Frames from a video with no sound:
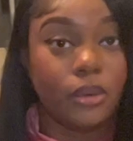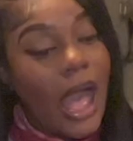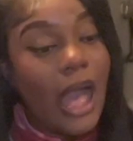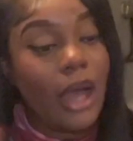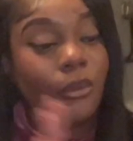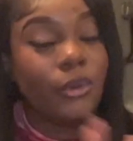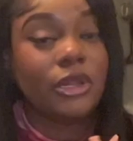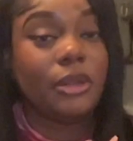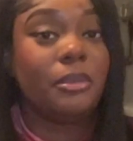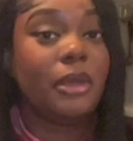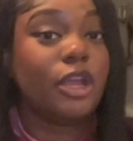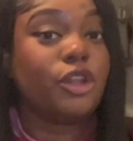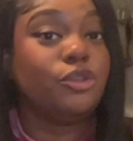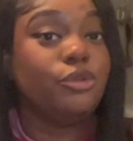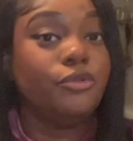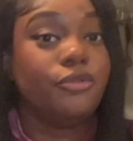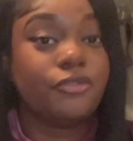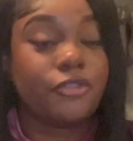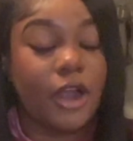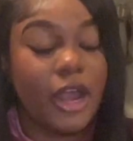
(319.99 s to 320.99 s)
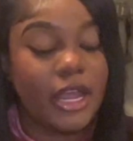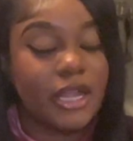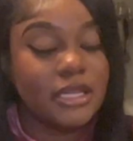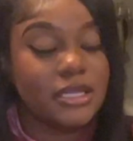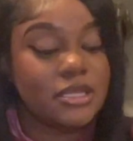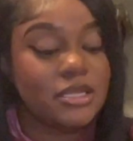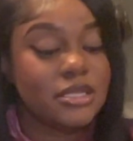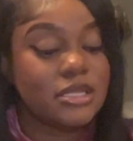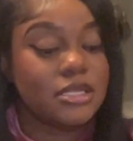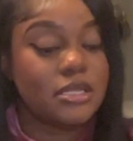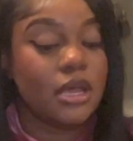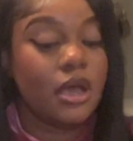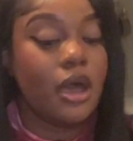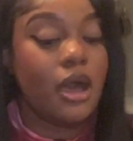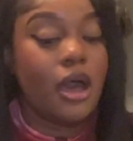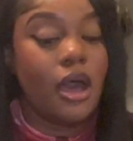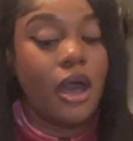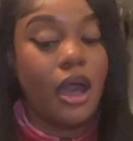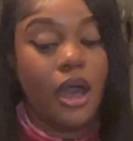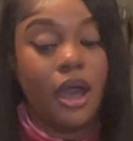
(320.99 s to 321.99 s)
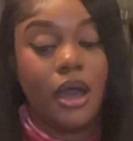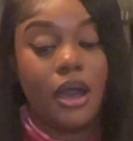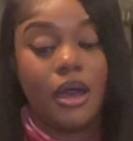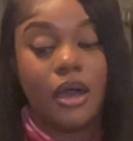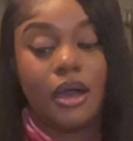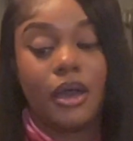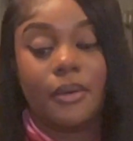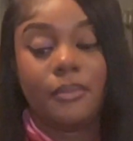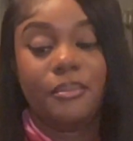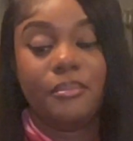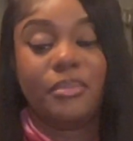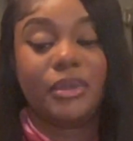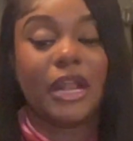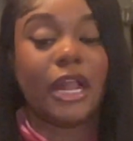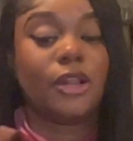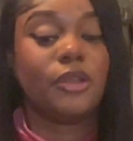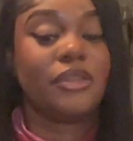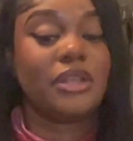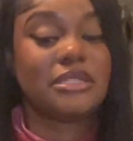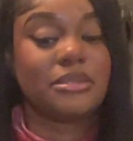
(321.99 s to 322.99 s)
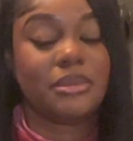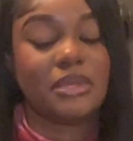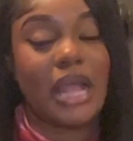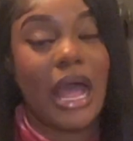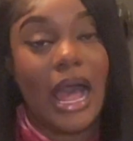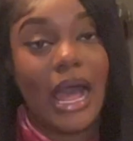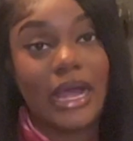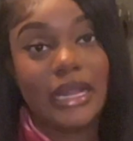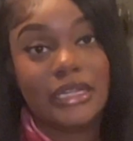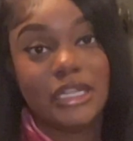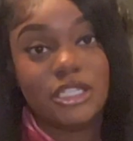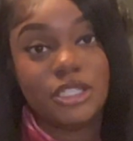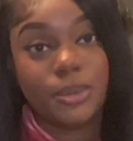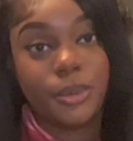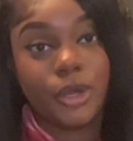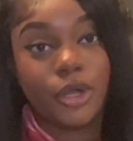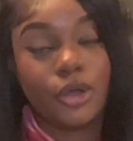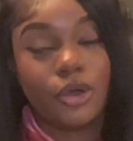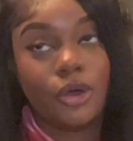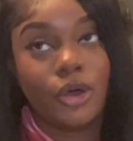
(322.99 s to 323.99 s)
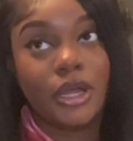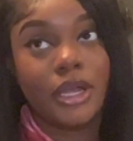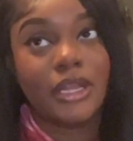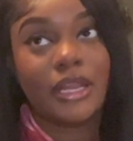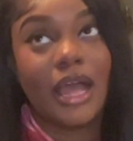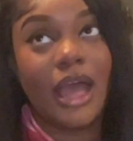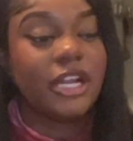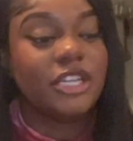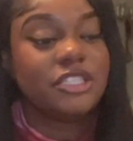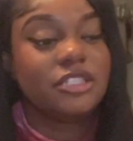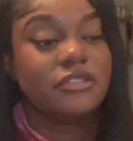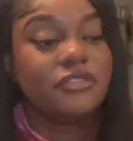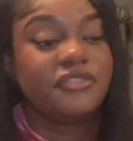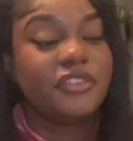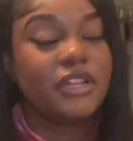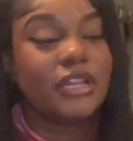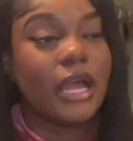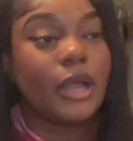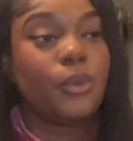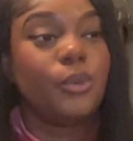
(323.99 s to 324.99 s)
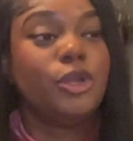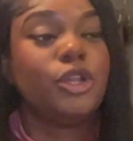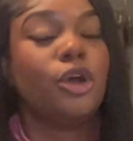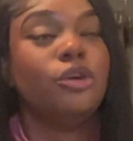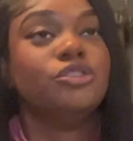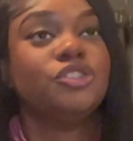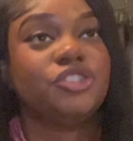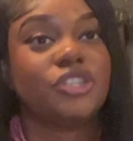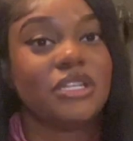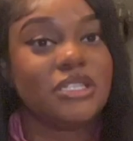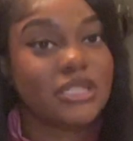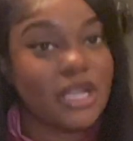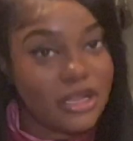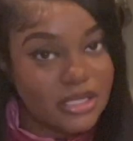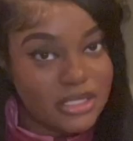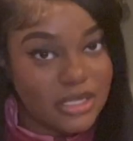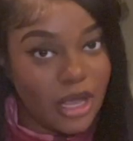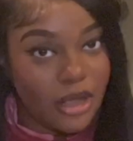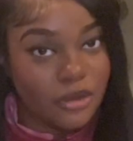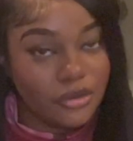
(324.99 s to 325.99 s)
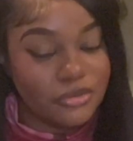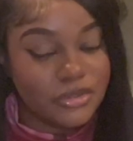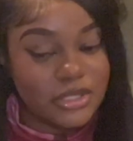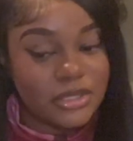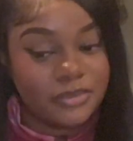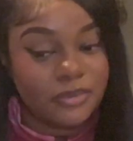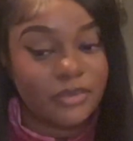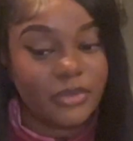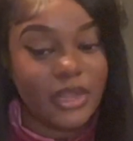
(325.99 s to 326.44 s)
I wanna make new friends, um, but I know that's something that I need to work on. I just feel like we don't trust ourselves.